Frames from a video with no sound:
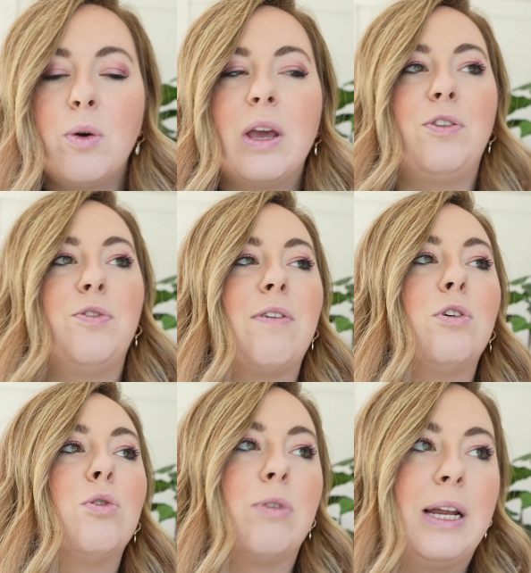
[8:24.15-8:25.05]
If you've
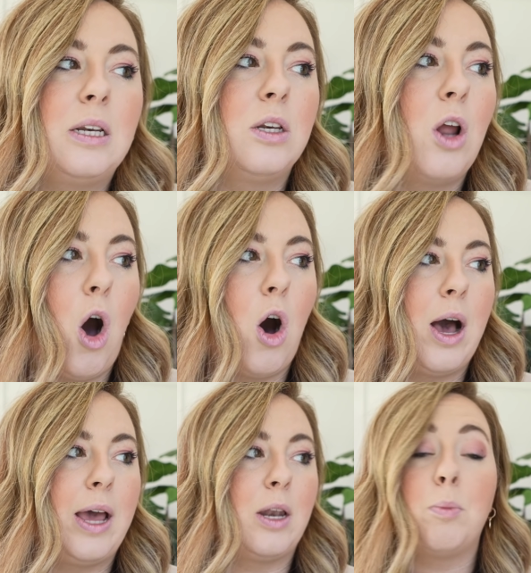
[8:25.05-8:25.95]
ever written
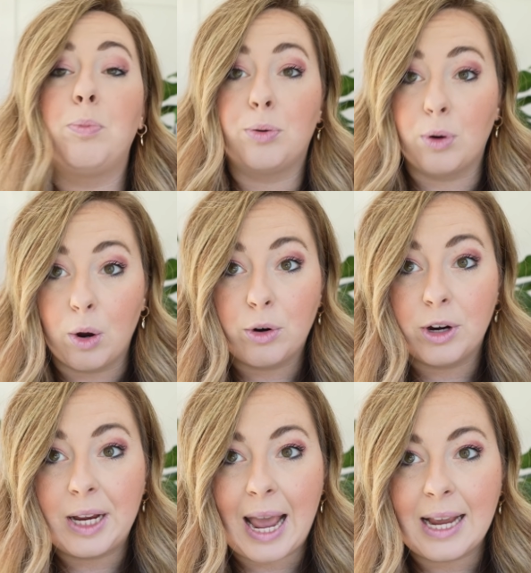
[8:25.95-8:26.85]
on
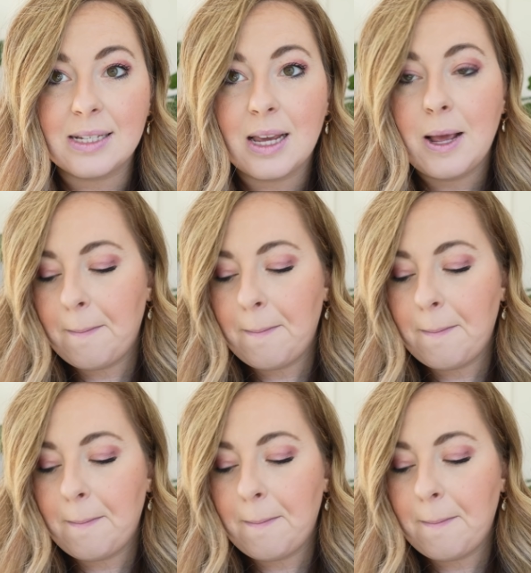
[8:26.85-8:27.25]
Procreate,